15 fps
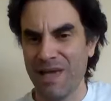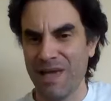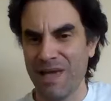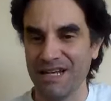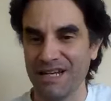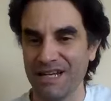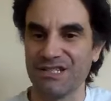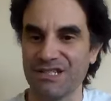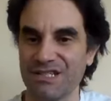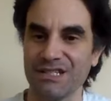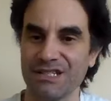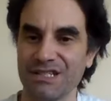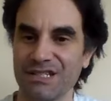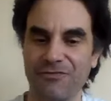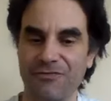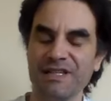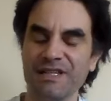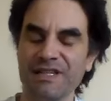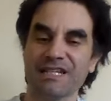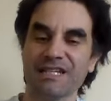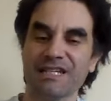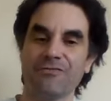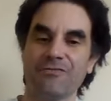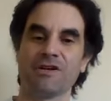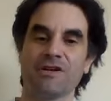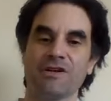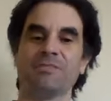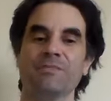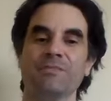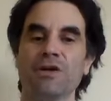managed to fully
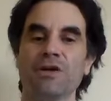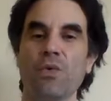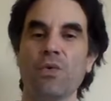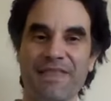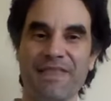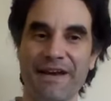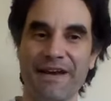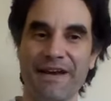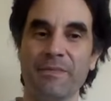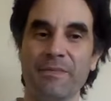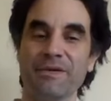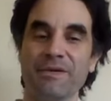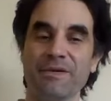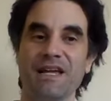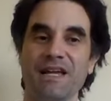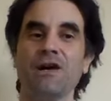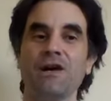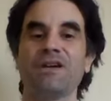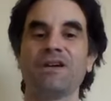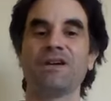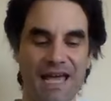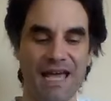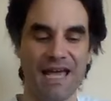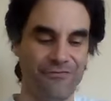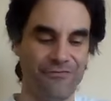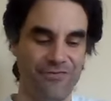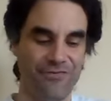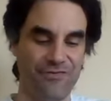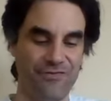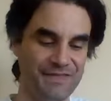confirm in a way that everybody was like, okay,
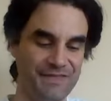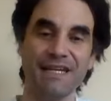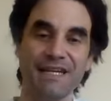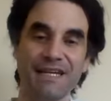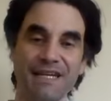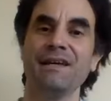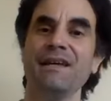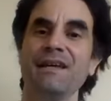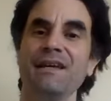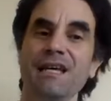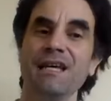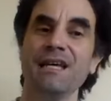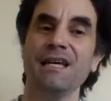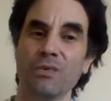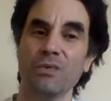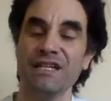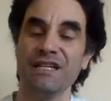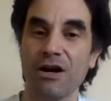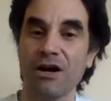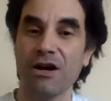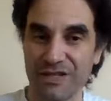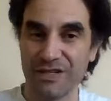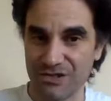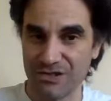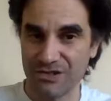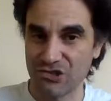finally, we know this